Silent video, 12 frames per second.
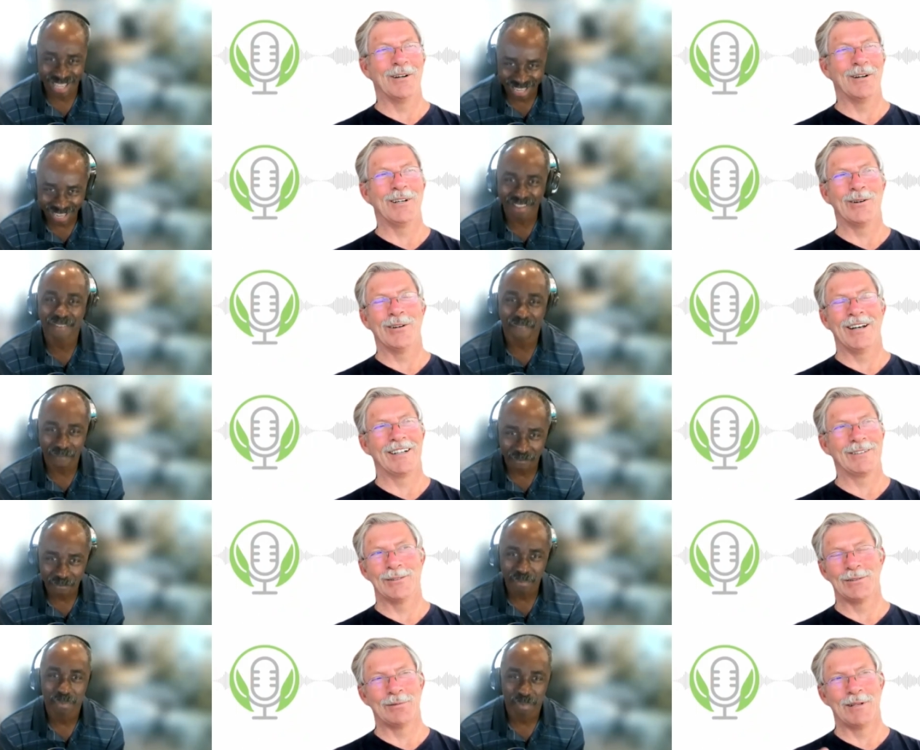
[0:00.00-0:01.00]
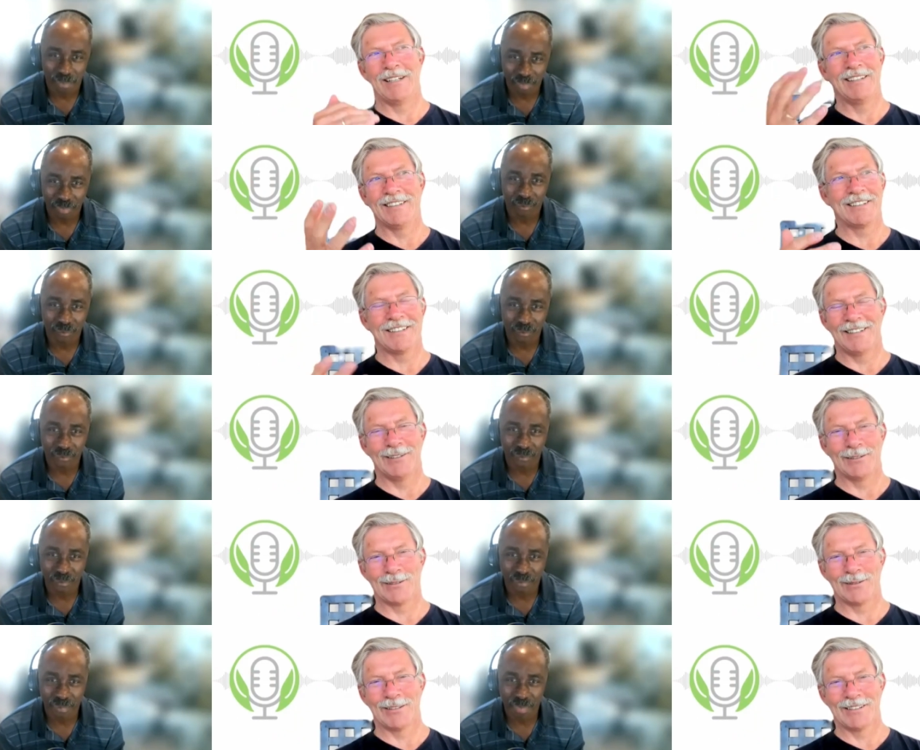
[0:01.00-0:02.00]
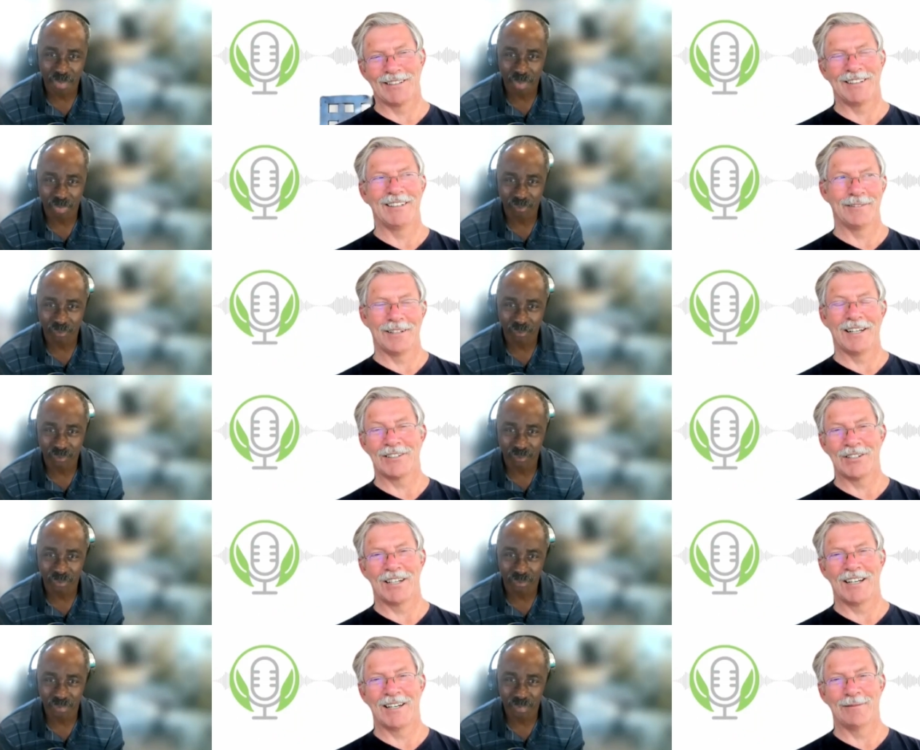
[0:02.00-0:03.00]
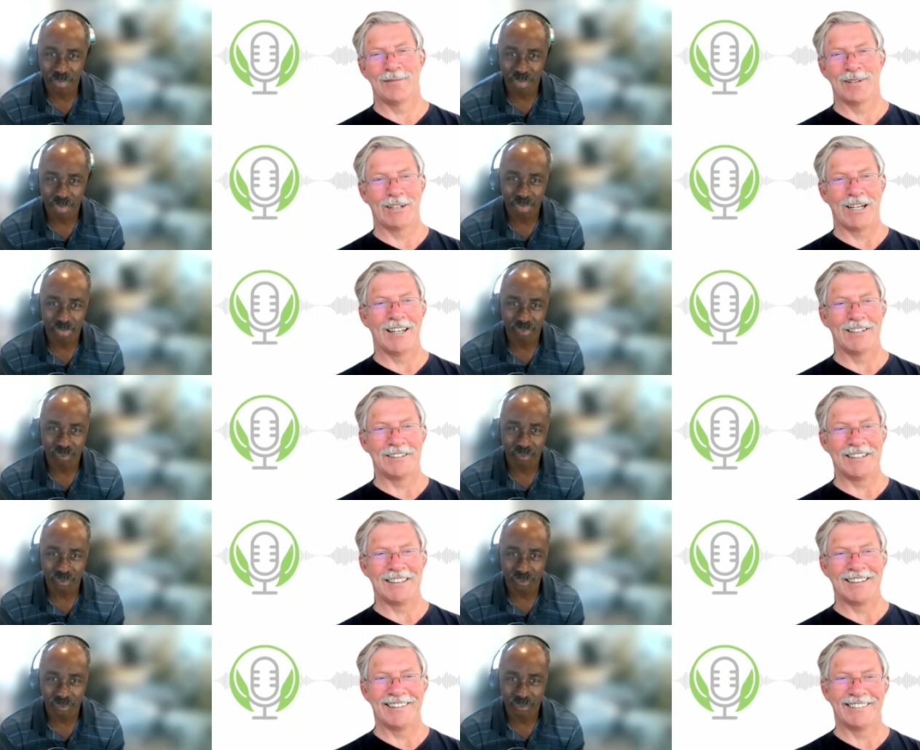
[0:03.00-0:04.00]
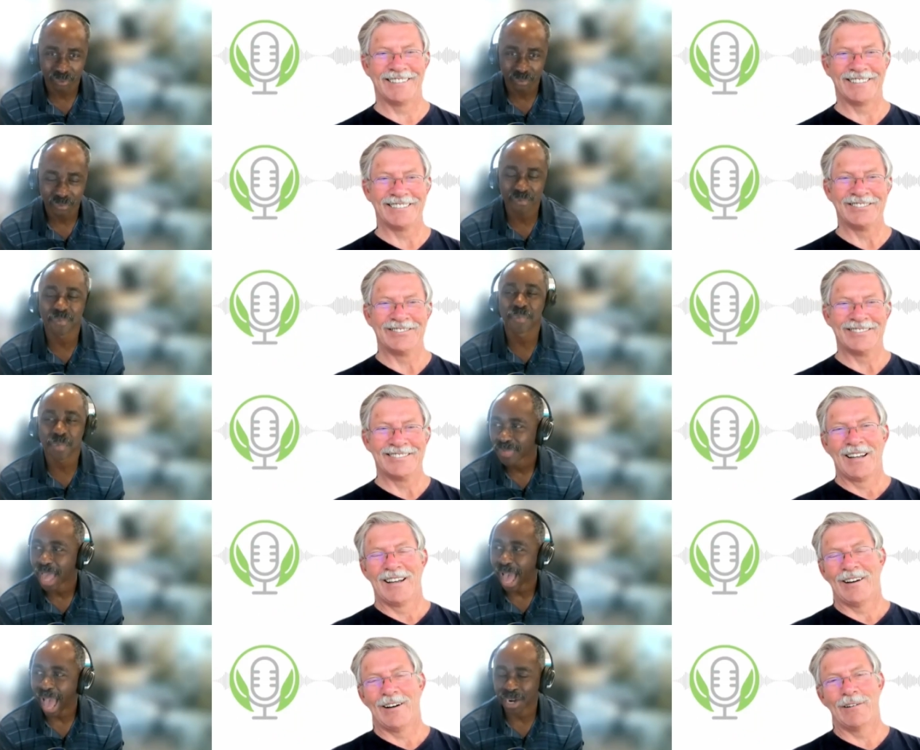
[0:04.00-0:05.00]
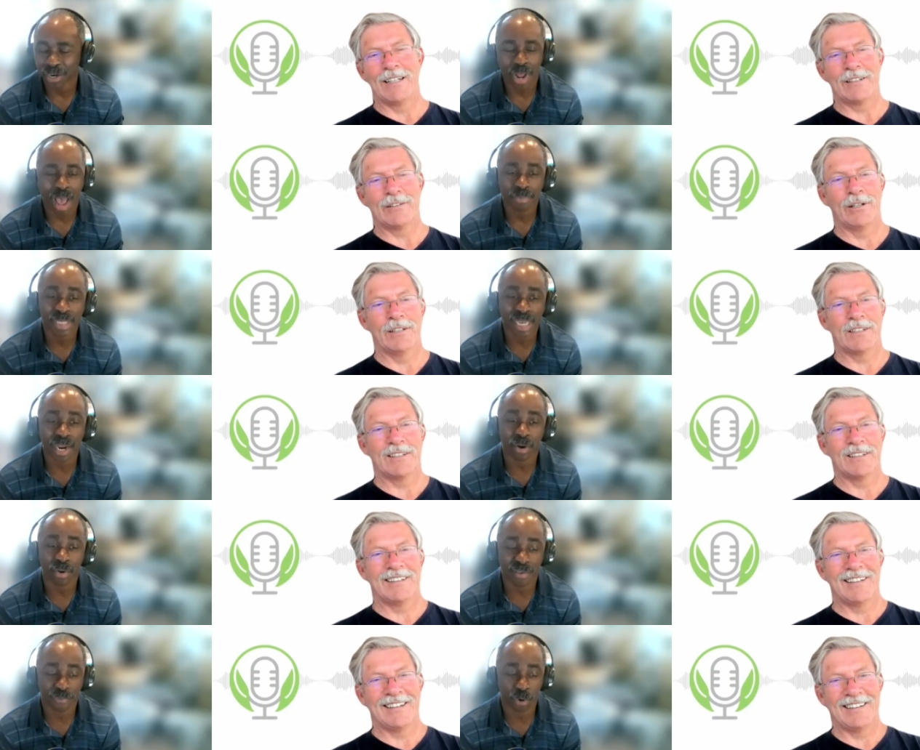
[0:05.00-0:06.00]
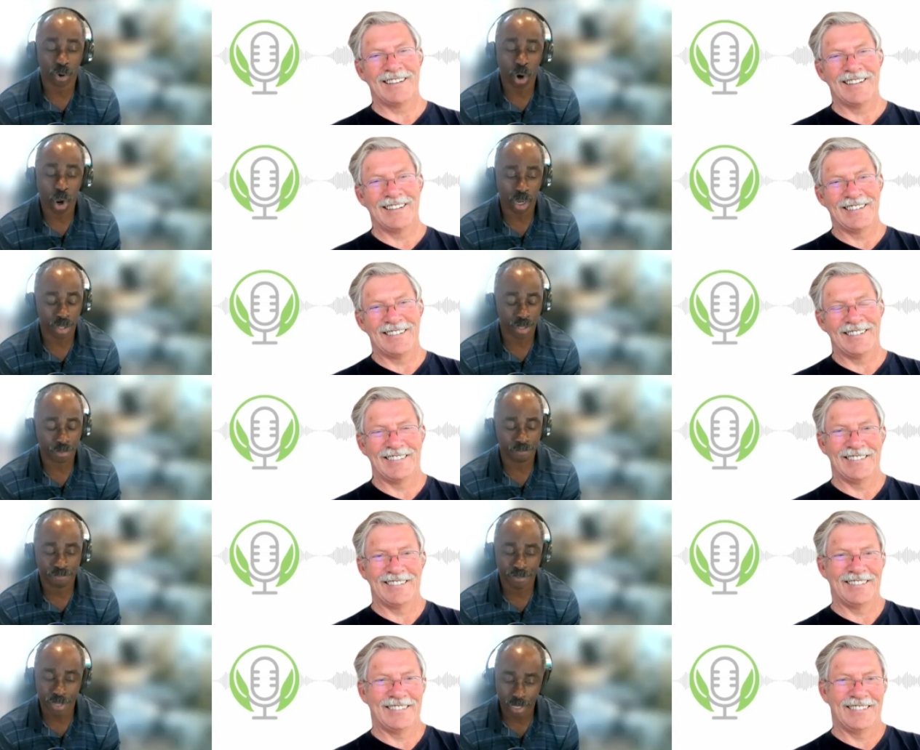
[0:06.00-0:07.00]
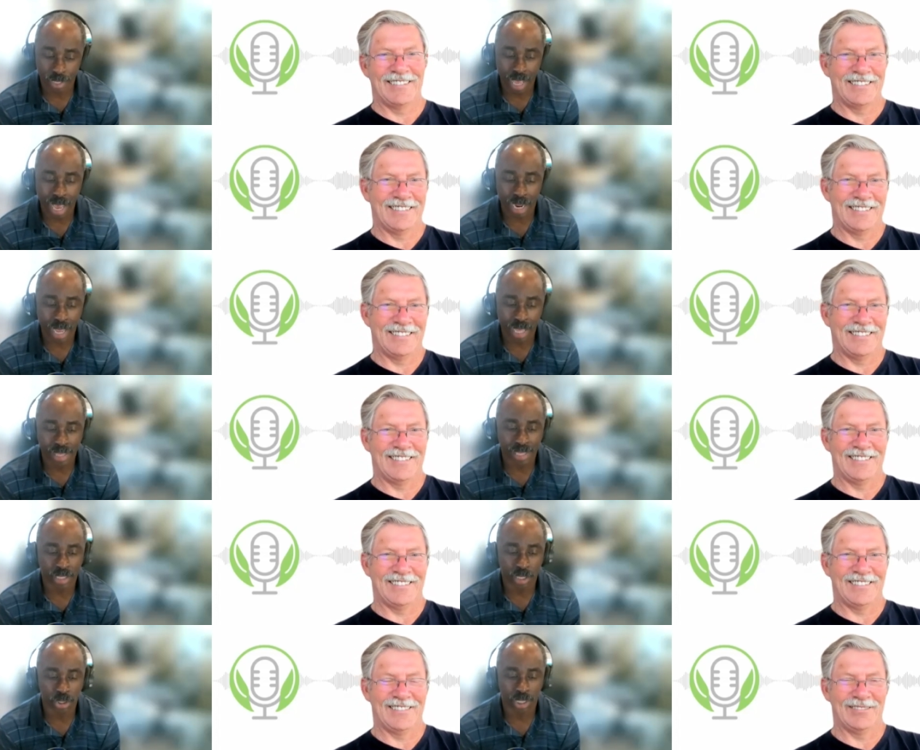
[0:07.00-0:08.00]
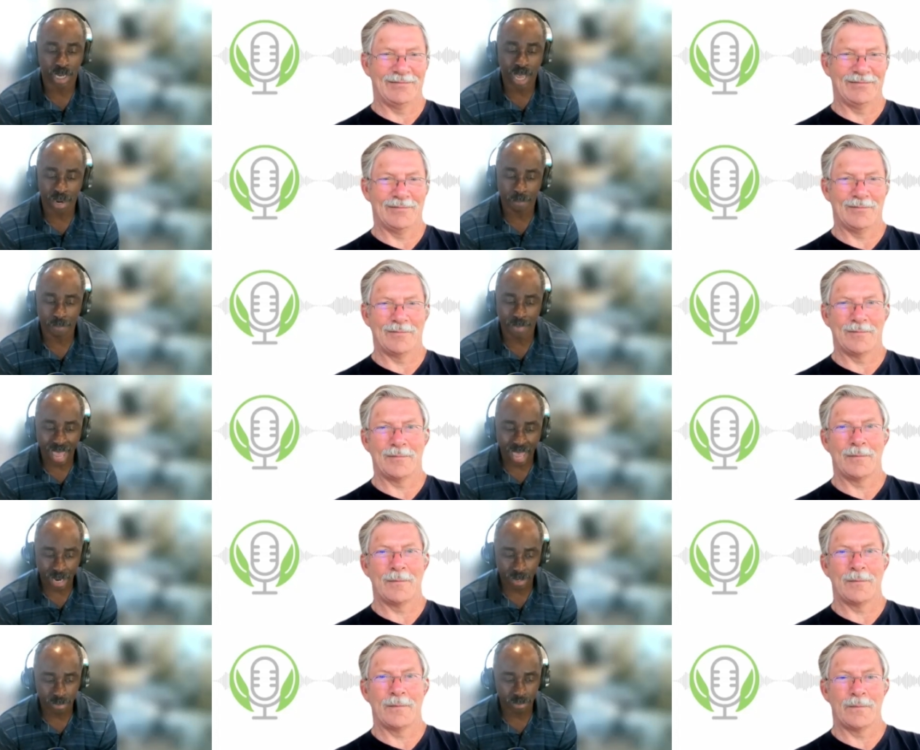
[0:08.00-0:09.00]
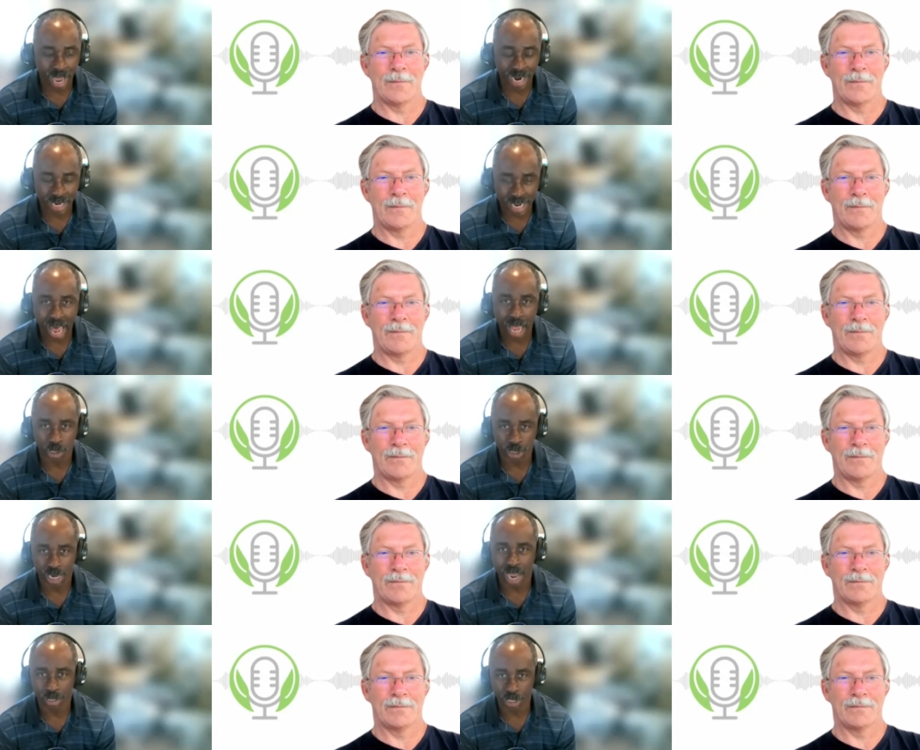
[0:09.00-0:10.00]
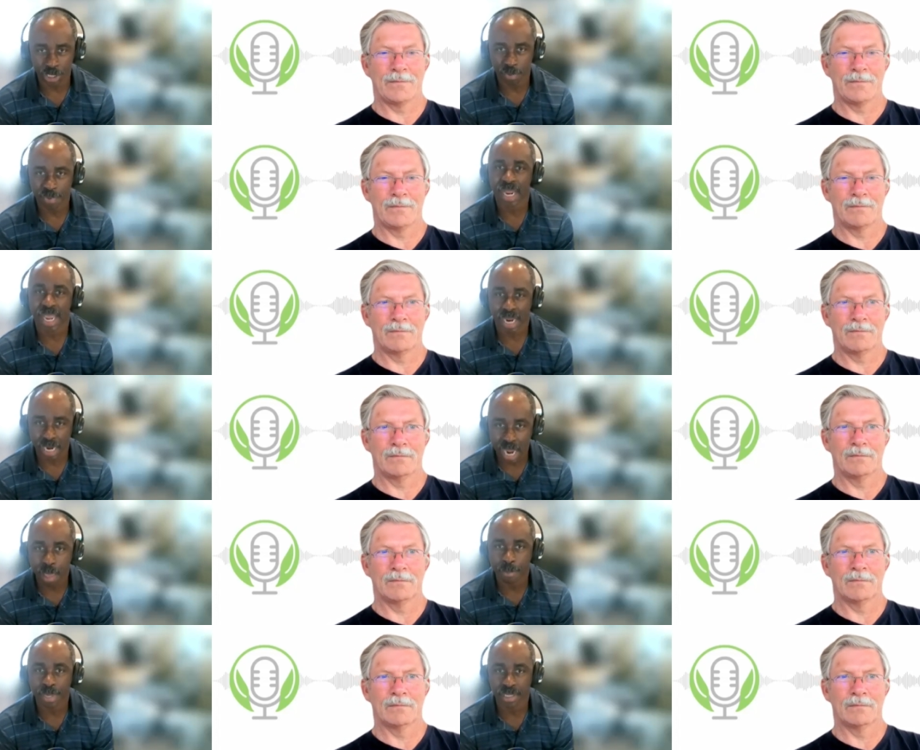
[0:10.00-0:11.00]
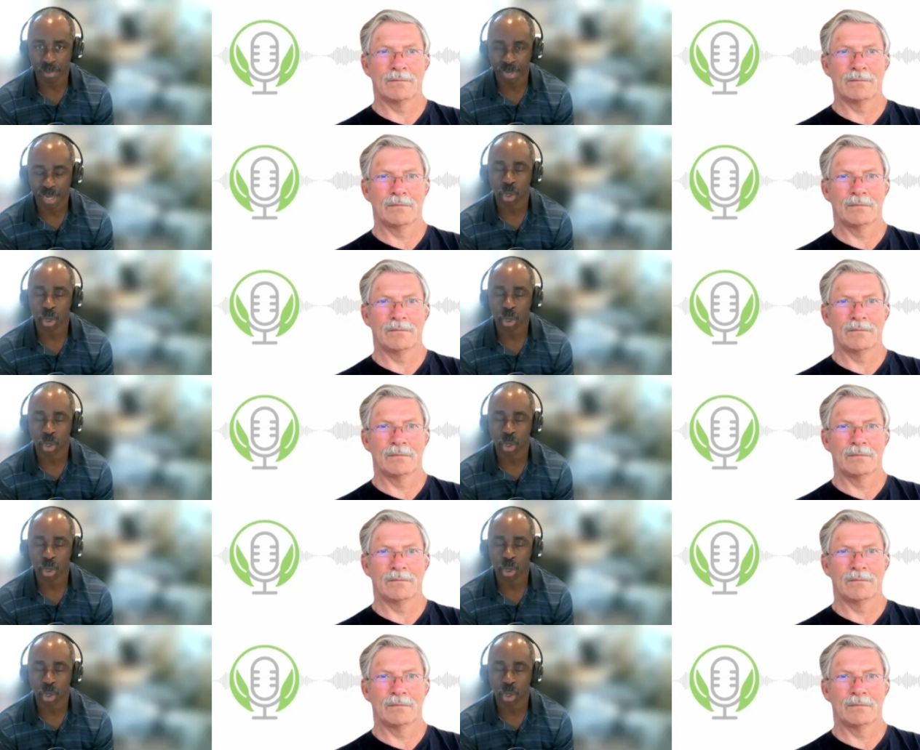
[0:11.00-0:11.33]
Speaker 1: I want to go like to 2060 or so and see if it actually came in reality, you know. Mm. I don't know. I'm scary
Speaker 2: for all of the the. the I, I, think there's a lot of bad ideology out there about economics, about